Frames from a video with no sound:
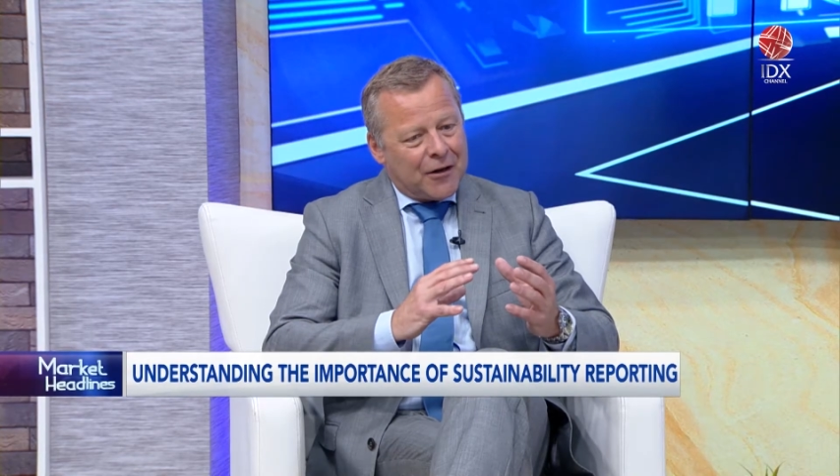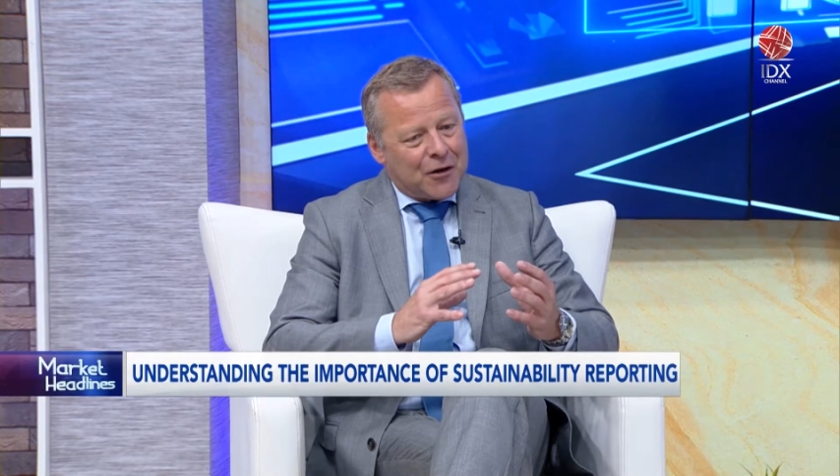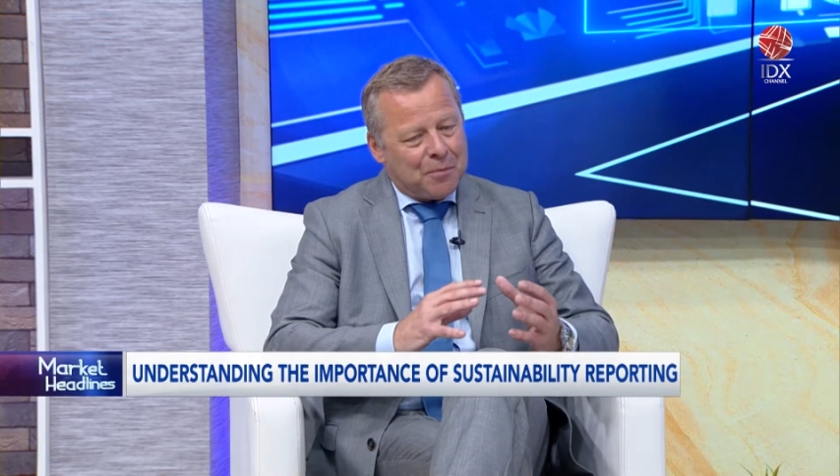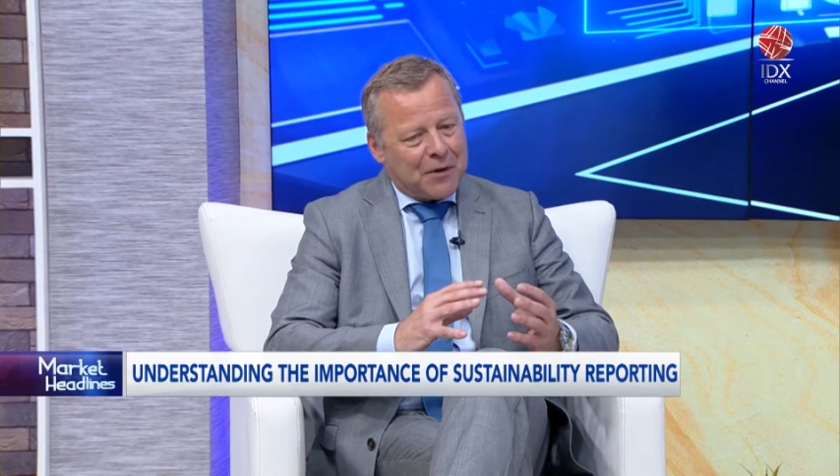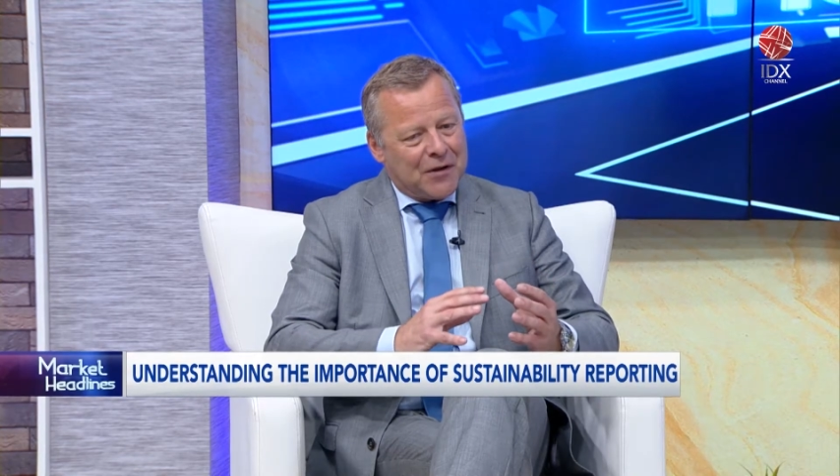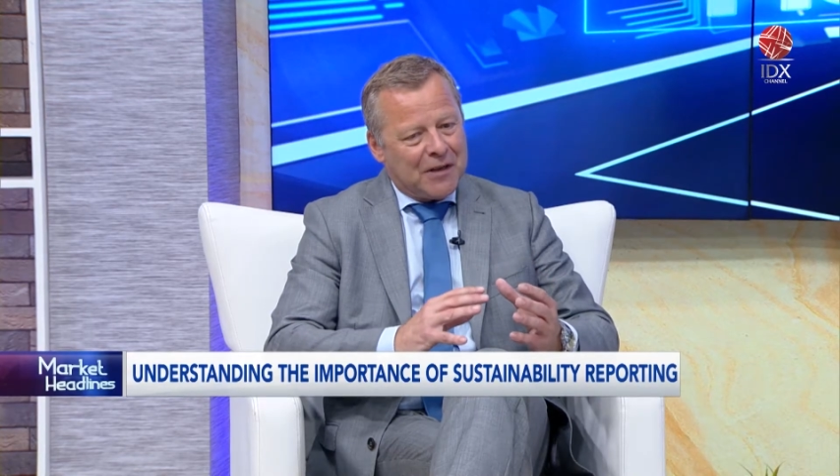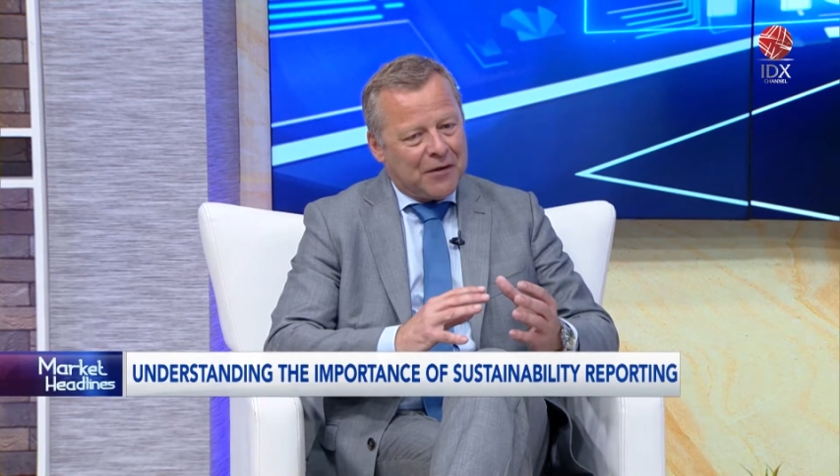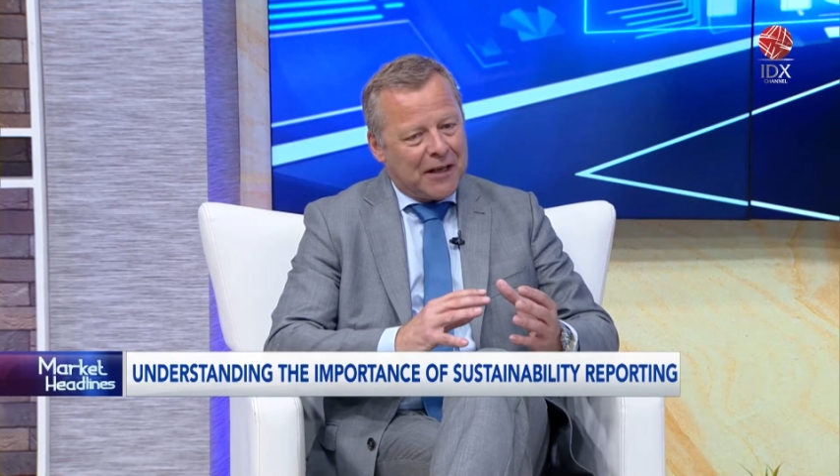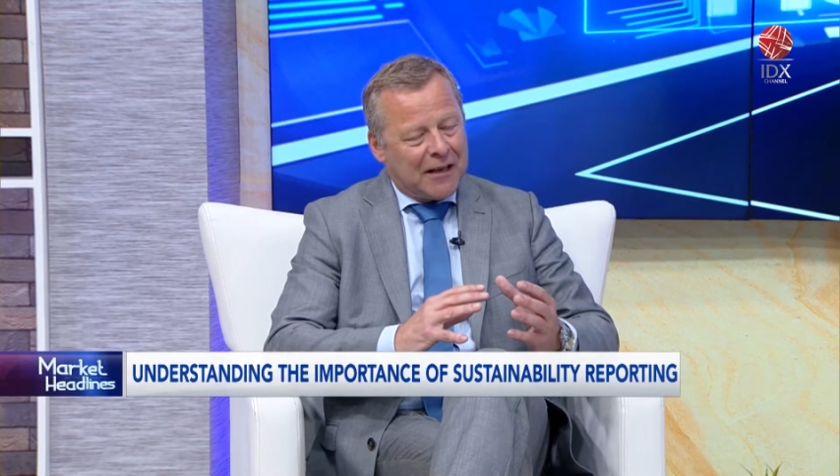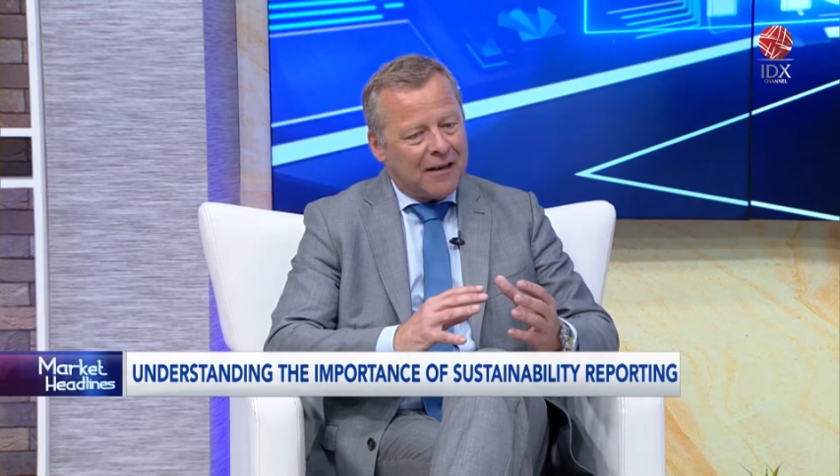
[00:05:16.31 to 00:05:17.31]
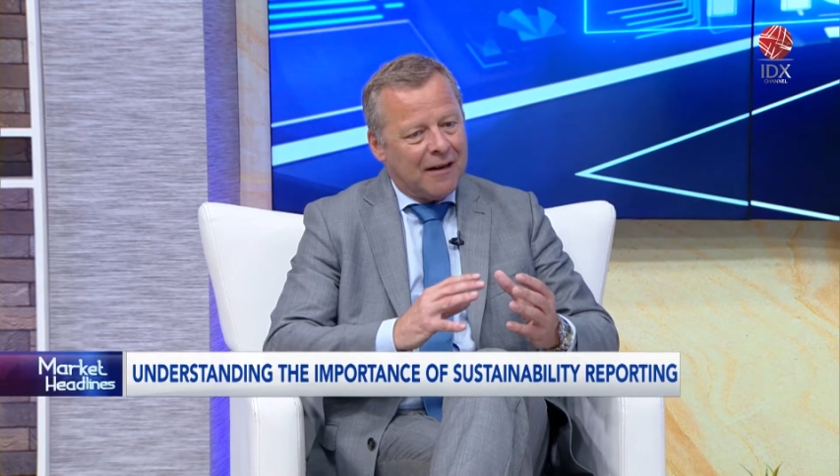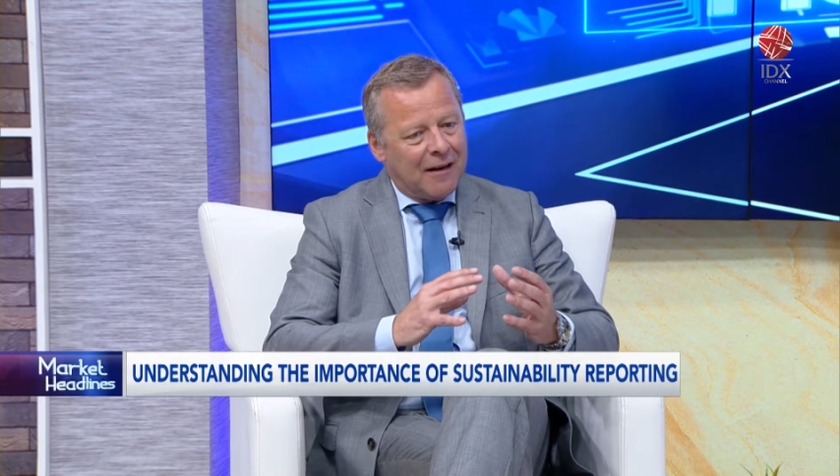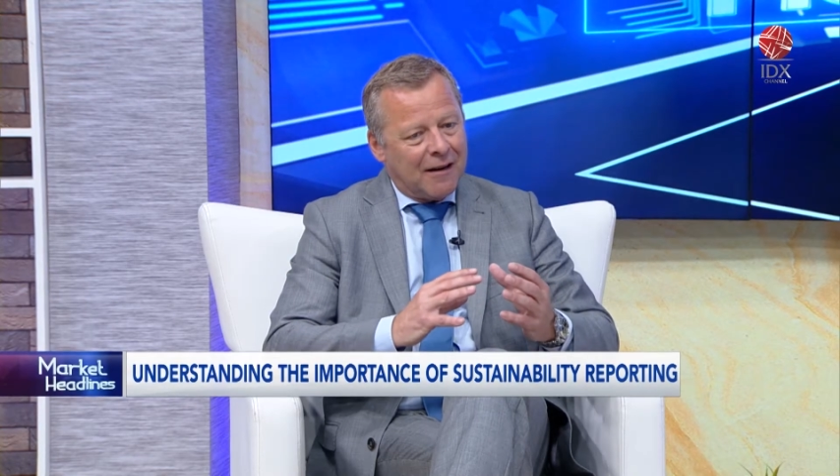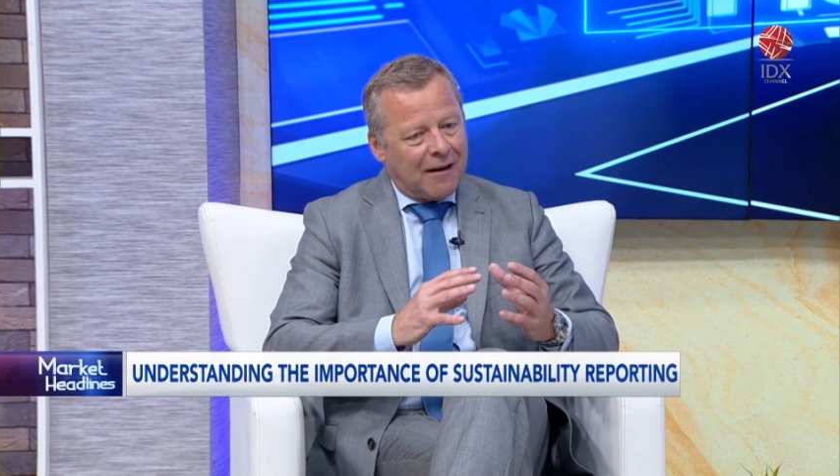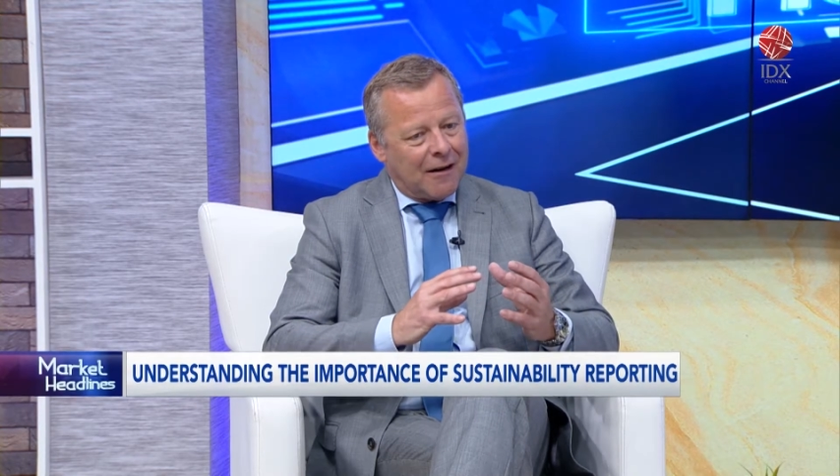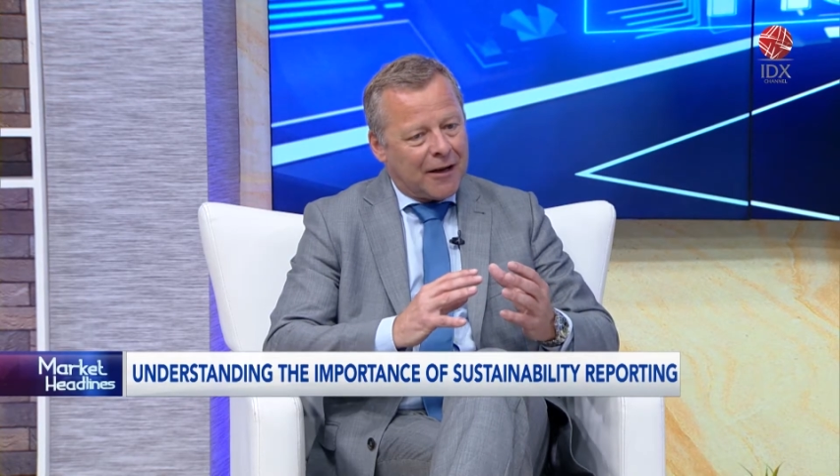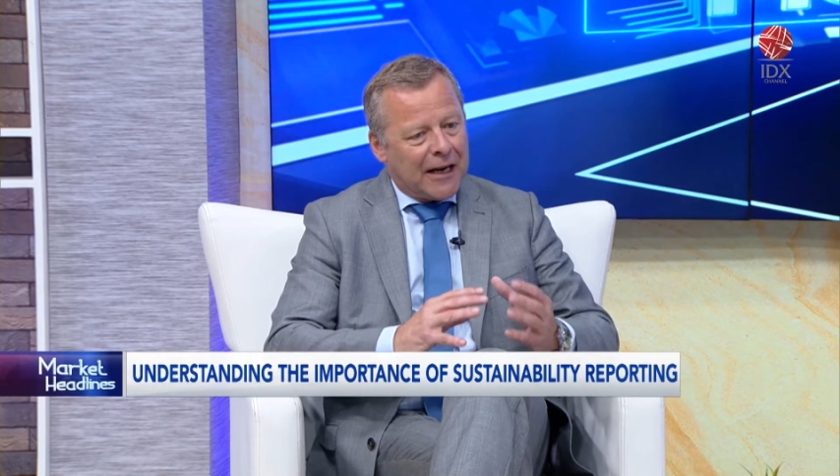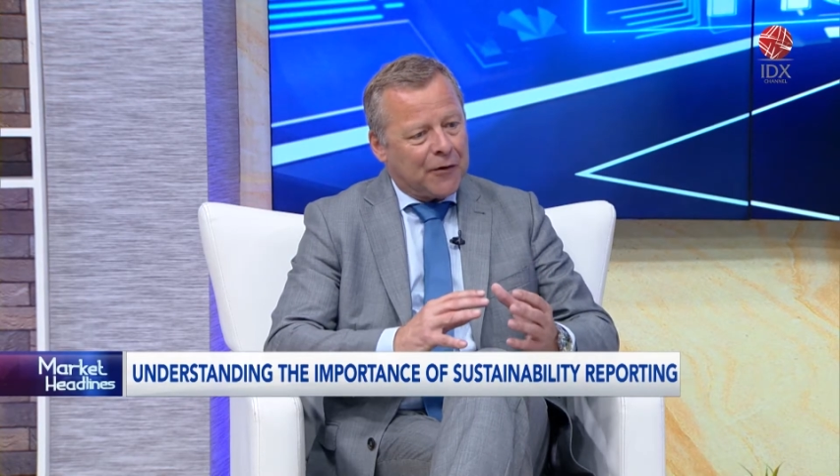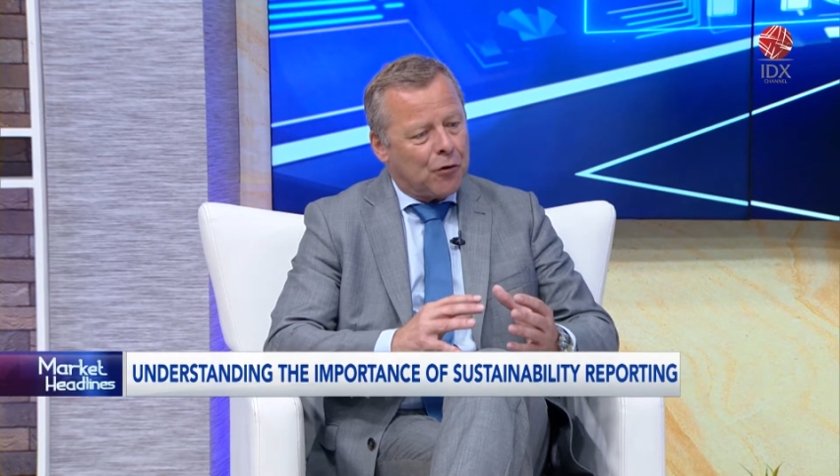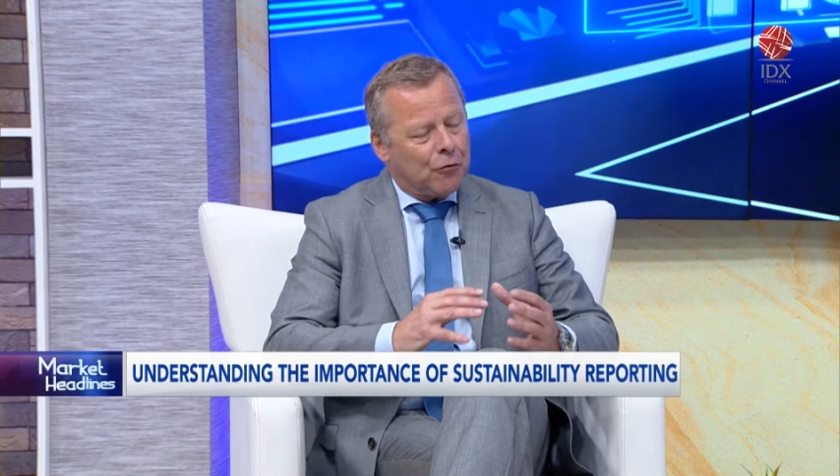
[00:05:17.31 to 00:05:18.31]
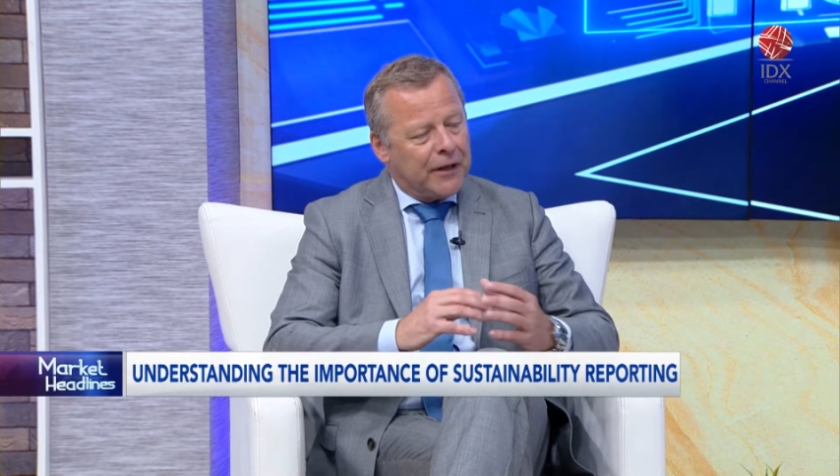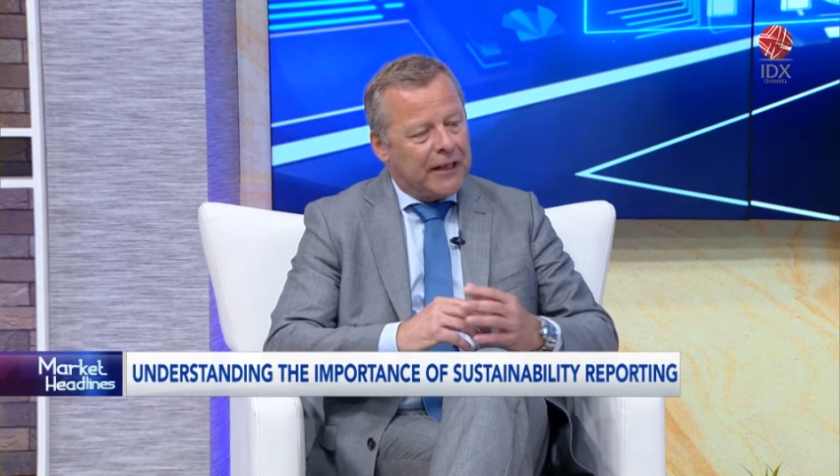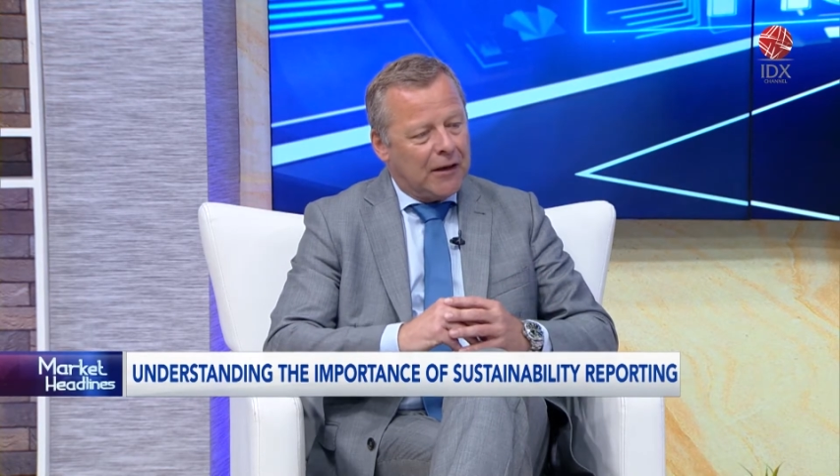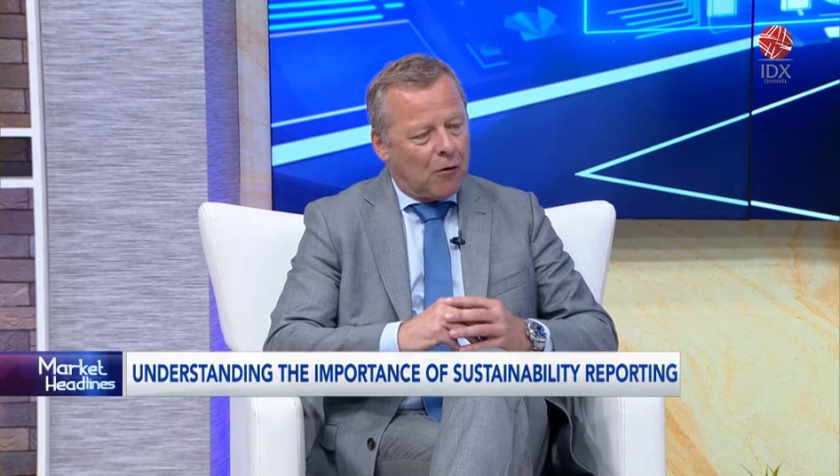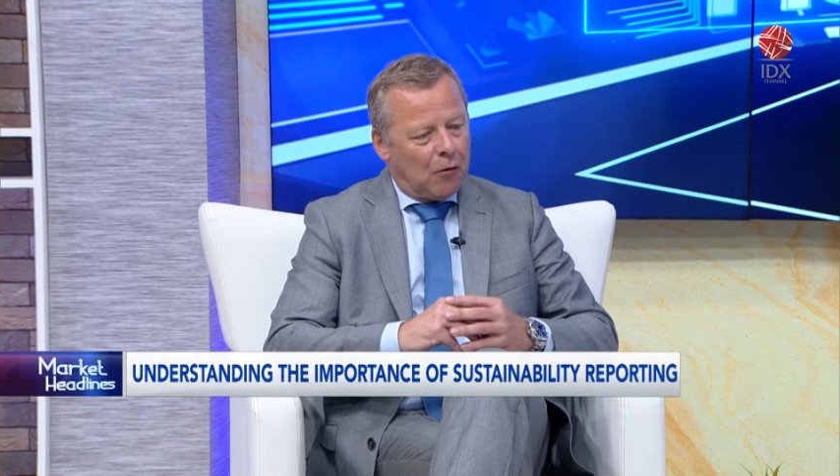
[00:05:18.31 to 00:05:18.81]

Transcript: specific category